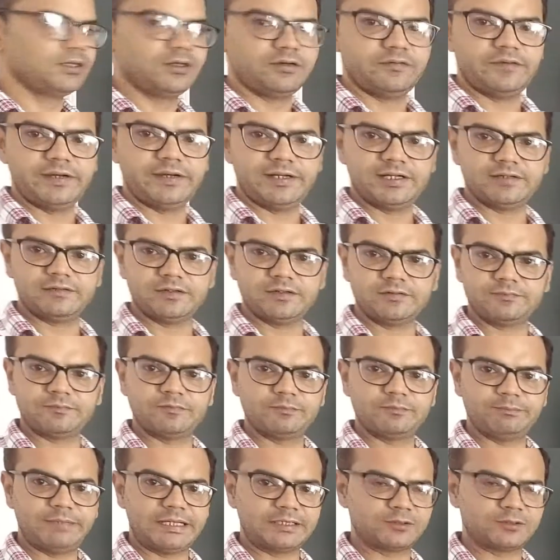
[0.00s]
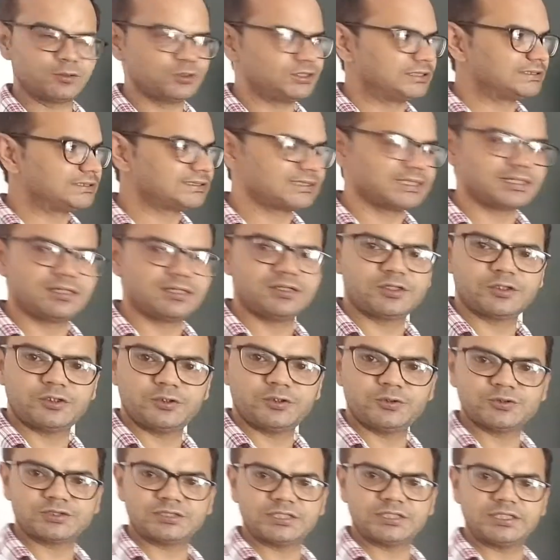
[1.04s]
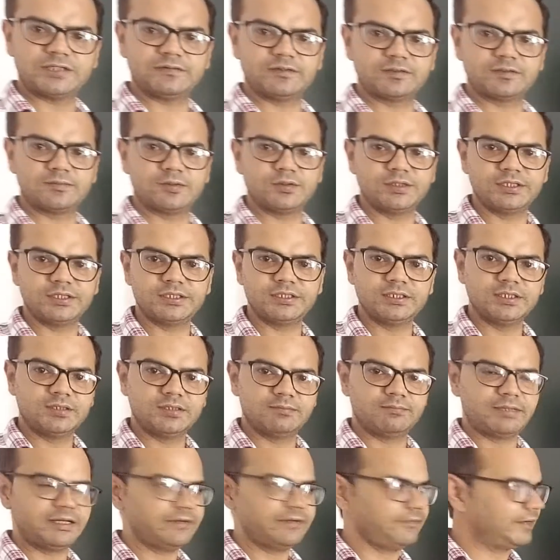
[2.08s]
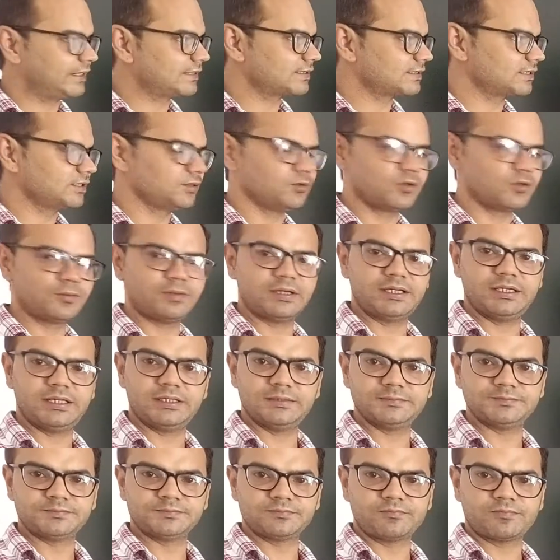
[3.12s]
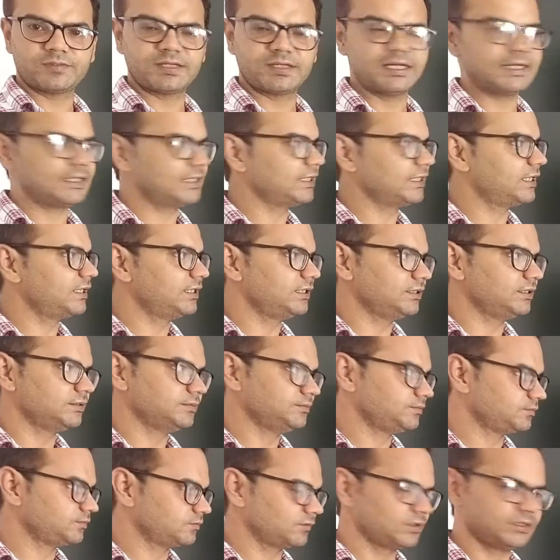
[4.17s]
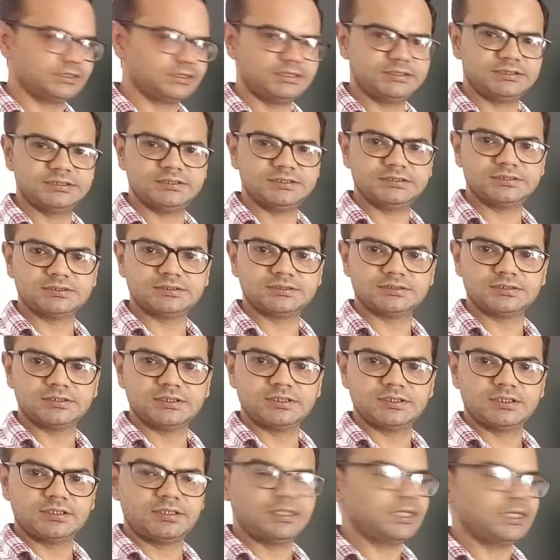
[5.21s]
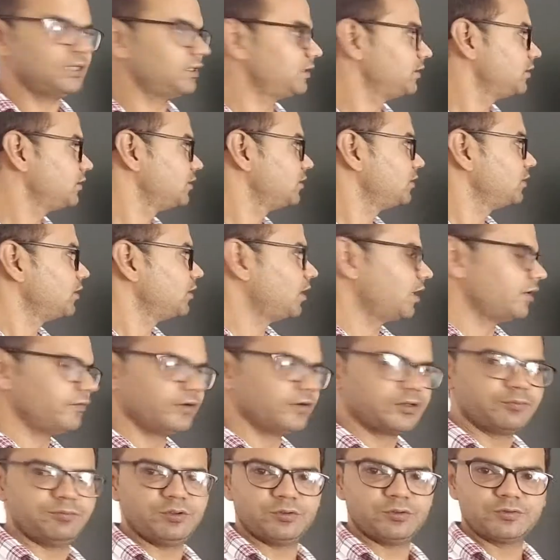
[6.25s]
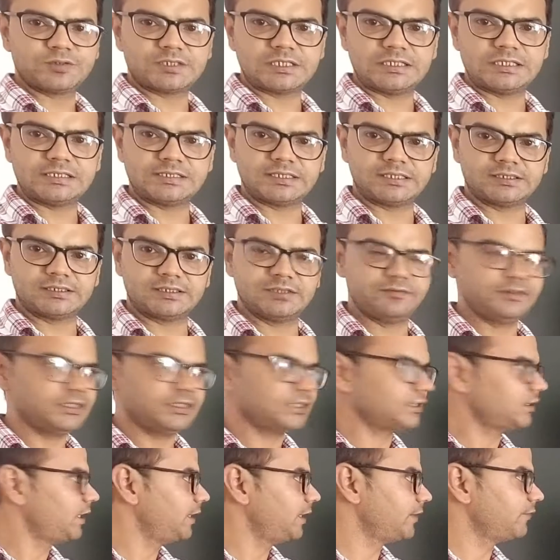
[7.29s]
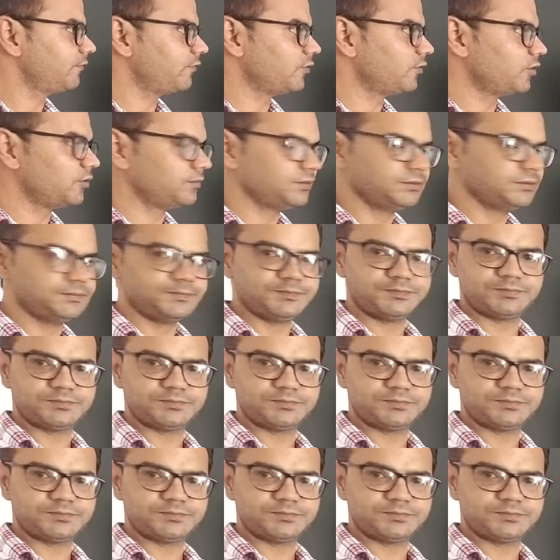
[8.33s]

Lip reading: Whenever pathogens are introduced in our body by vaccine or by getting any disease, then our immune cells activate and form